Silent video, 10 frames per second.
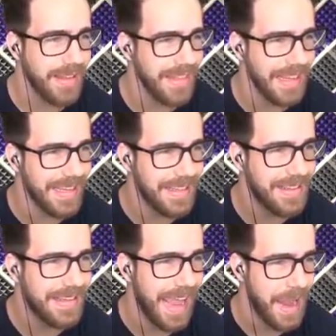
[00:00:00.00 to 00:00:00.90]

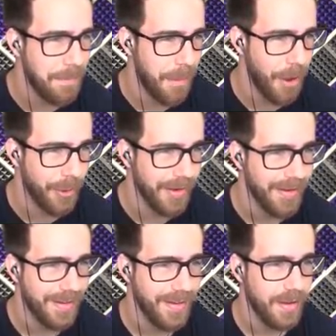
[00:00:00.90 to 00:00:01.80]
League game mode.
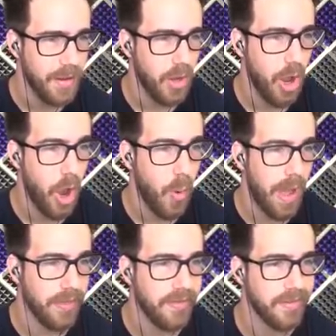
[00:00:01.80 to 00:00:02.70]
Oh
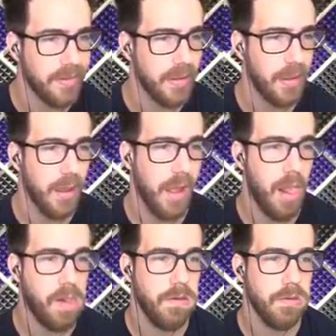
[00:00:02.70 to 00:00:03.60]
wow, this is,
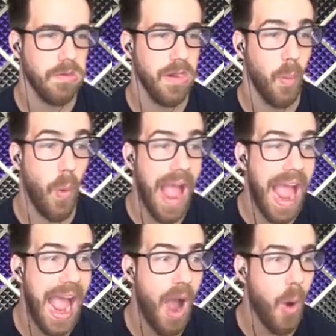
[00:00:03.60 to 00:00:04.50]

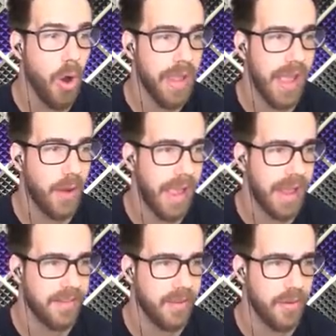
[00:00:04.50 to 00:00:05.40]
wow, okay, okay, I
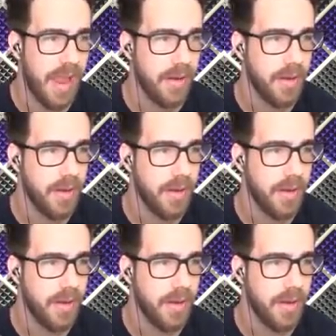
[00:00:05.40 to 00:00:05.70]
gotta slow it down.